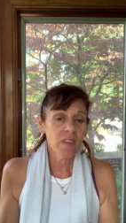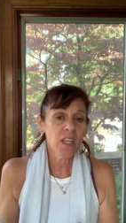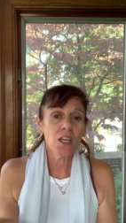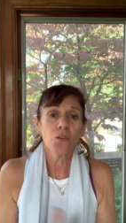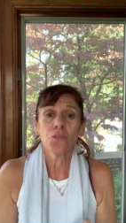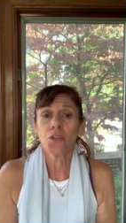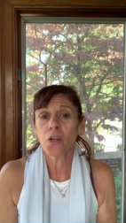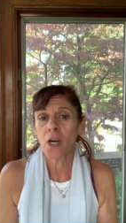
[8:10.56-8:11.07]

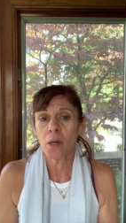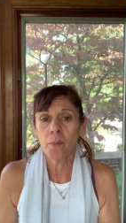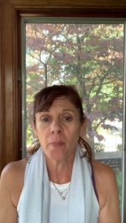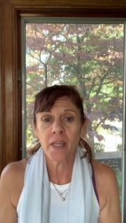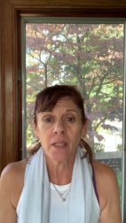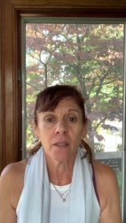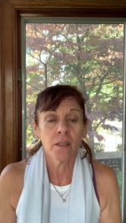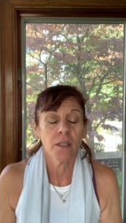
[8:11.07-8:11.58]
if you come
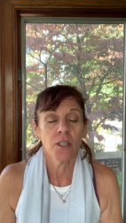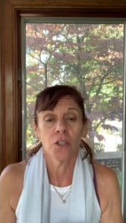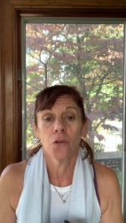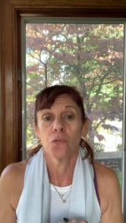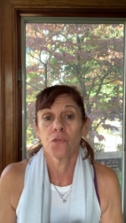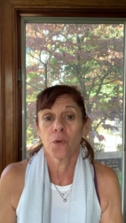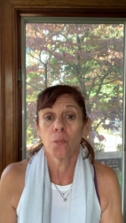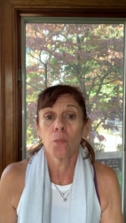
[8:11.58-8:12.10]
in, you know,
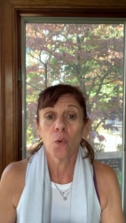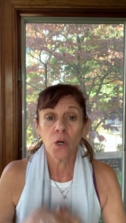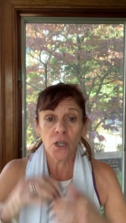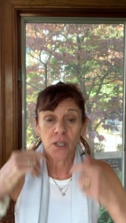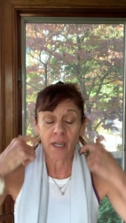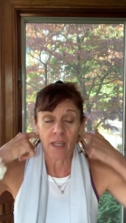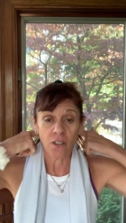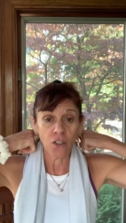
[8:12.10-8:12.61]
from
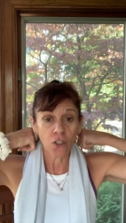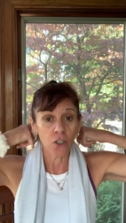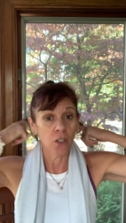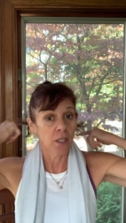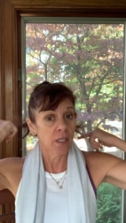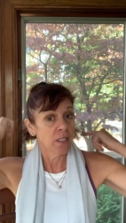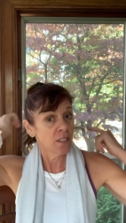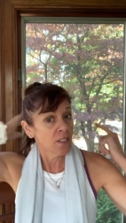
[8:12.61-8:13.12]
work and you're
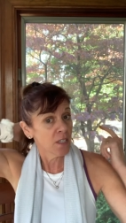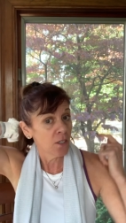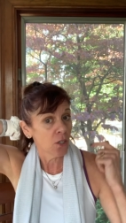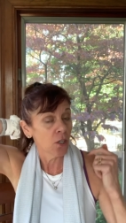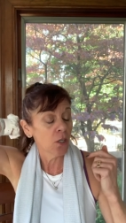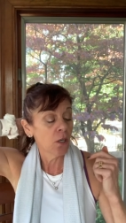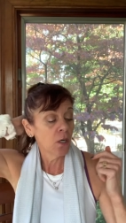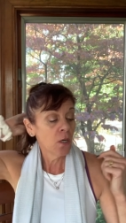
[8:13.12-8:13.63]
cooking
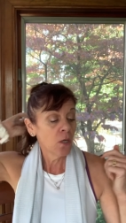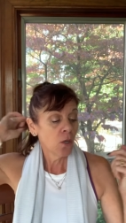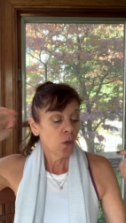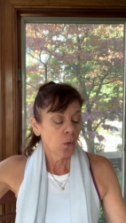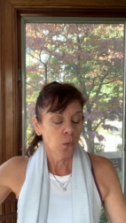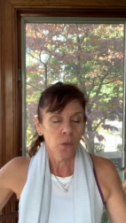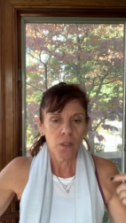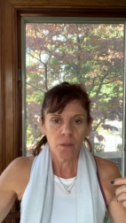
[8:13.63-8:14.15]
dinner
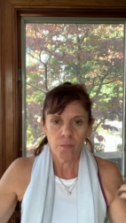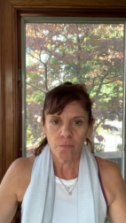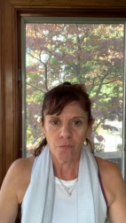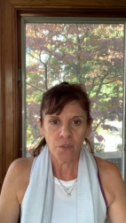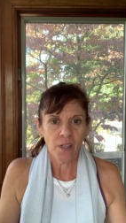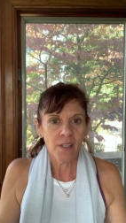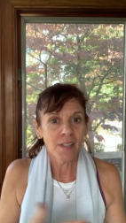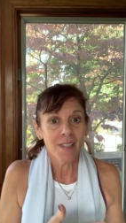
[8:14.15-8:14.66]
or
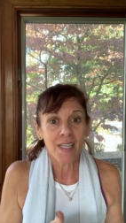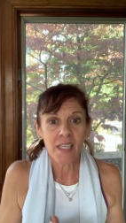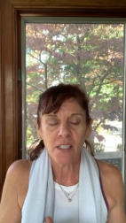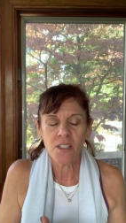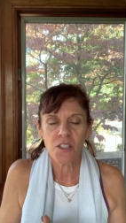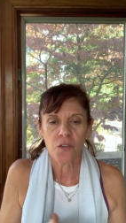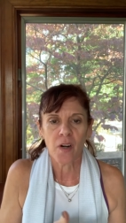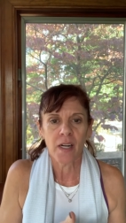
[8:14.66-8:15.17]
running the
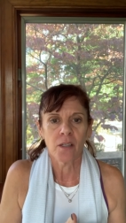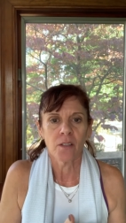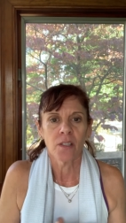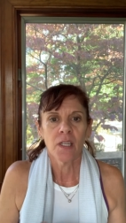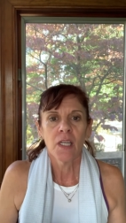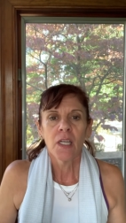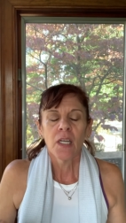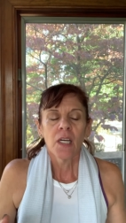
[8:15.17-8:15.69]
kids around,
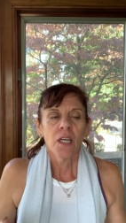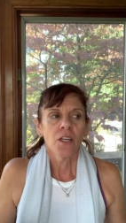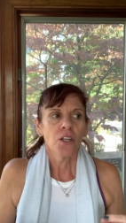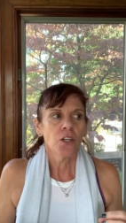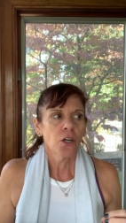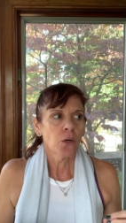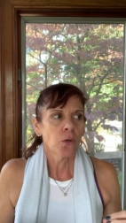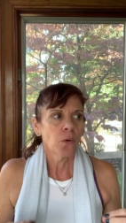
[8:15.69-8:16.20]
you
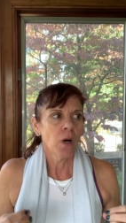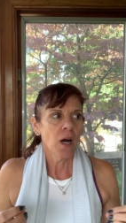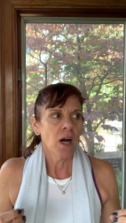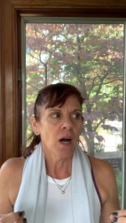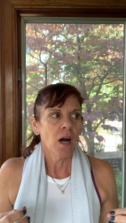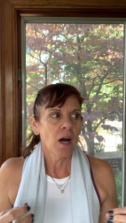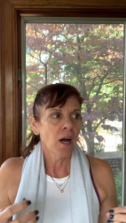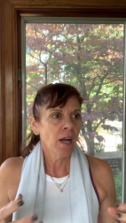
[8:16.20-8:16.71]
know,
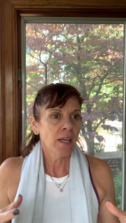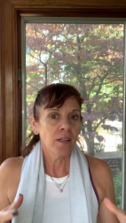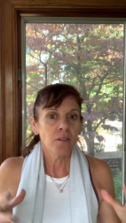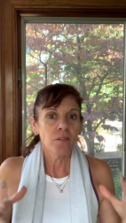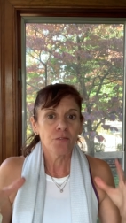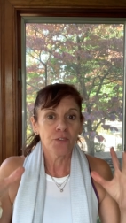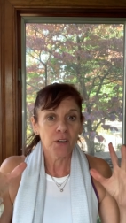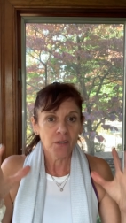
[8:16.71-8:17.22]
I
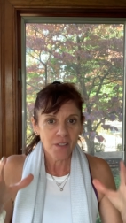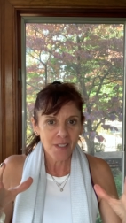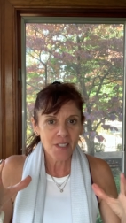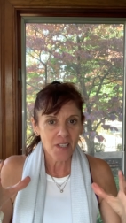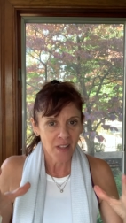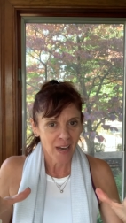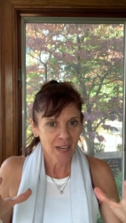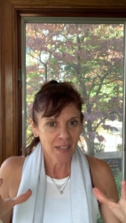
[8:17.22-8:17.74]
fell
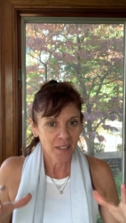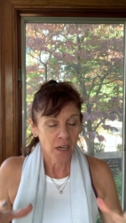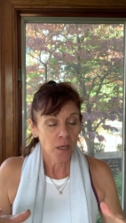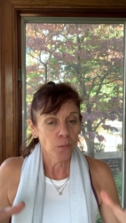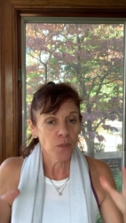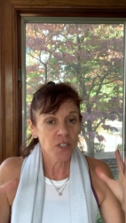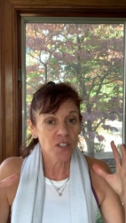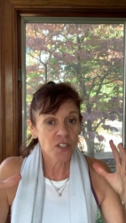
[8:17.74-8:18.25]
into that. I
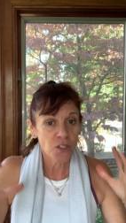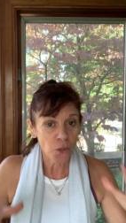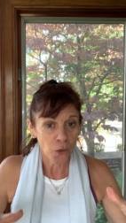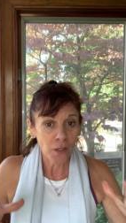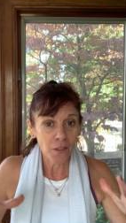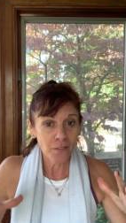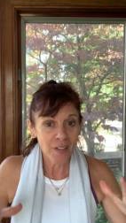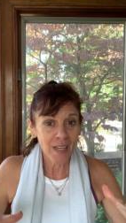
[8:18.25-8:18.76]
was
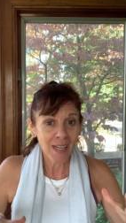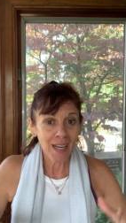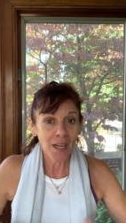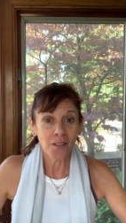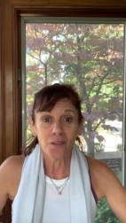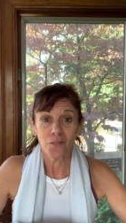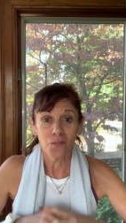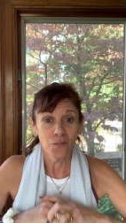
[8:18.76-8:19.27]
starving,
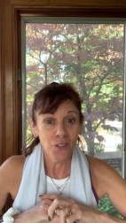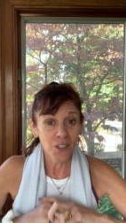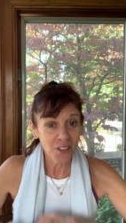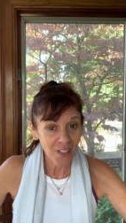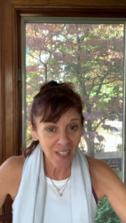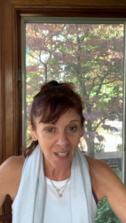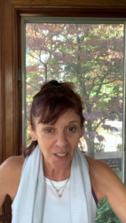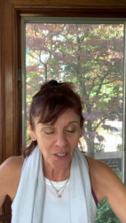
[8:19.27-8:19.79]

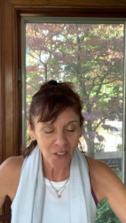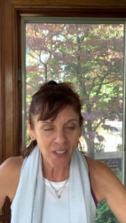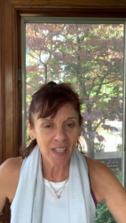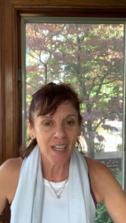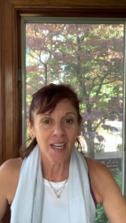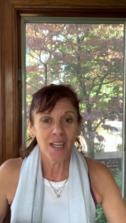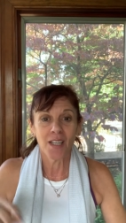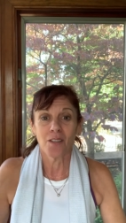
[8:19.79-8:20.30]
really
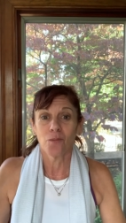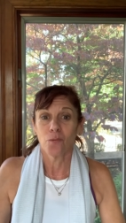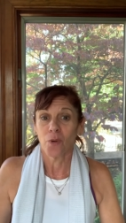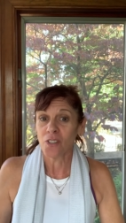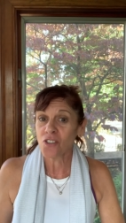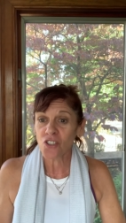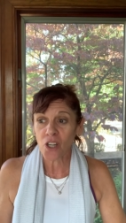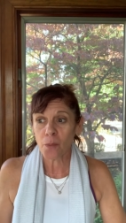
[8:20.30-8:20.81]
hungry,
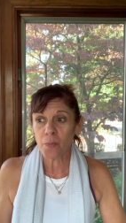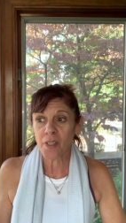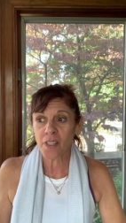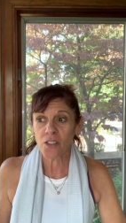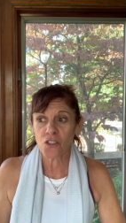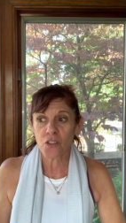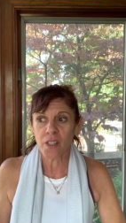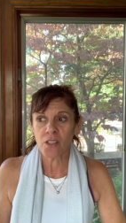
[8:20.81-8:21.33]
went shopping at
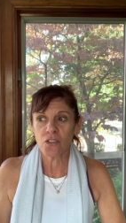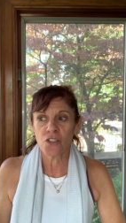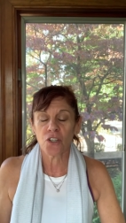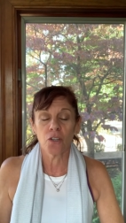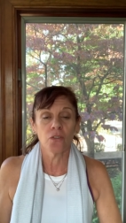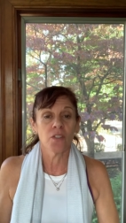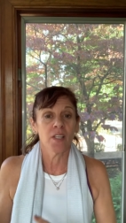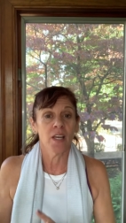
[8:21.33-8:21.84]
Trader
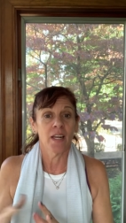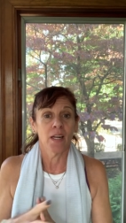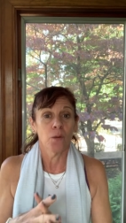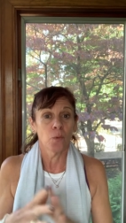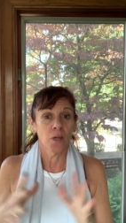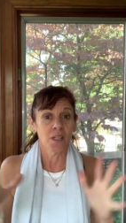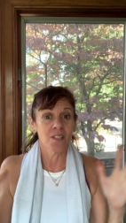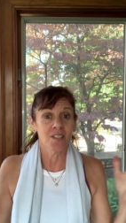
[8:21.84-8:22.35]
Joe's and I
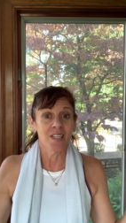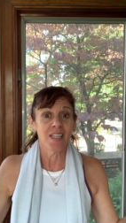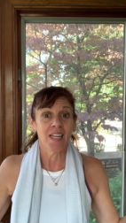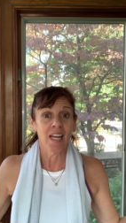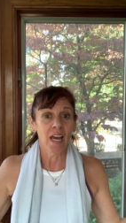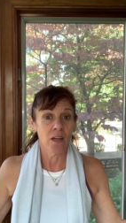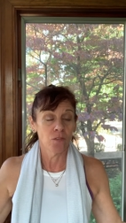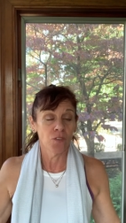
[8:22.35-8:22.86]
wanted to
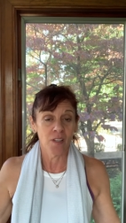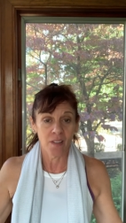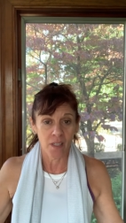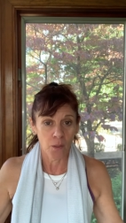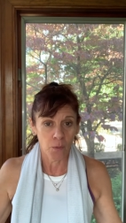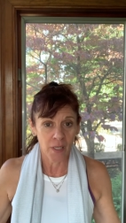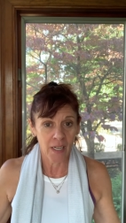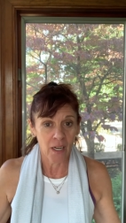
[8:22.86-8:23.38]
eat everything
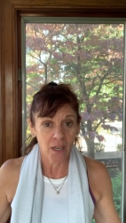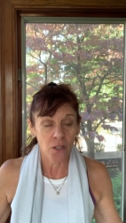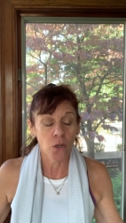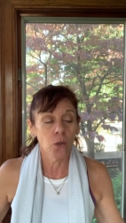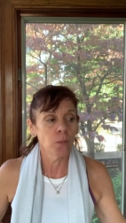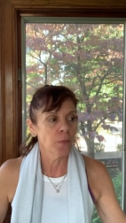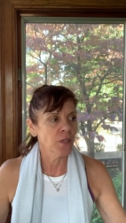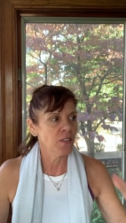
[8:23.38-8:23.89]
when I got
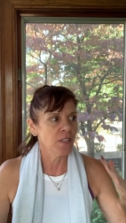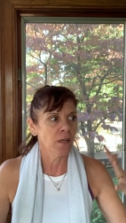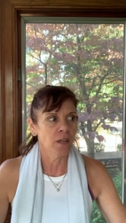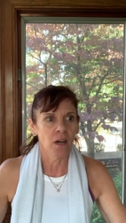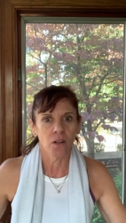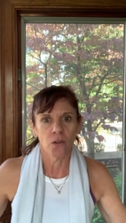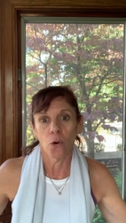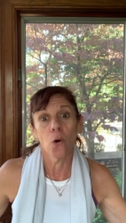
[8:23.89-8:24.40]
home because I
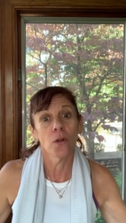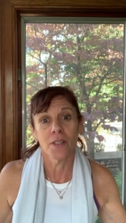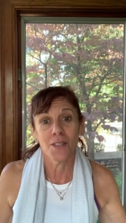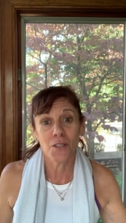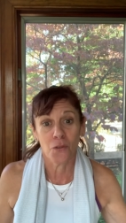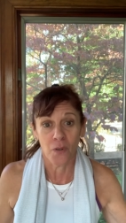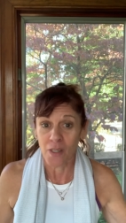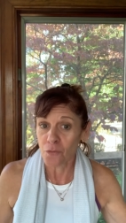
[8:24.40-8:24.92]
got all this
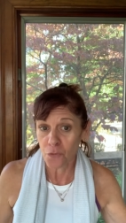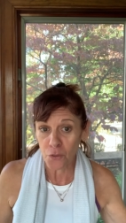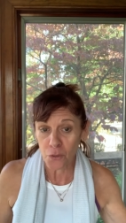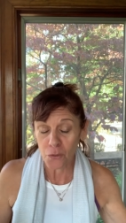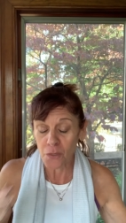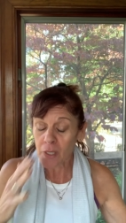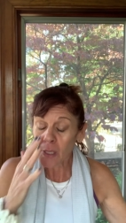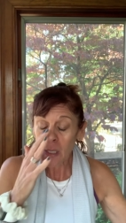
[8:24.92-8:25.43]
great
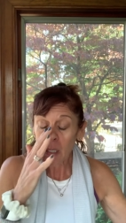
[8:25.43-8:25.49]
food.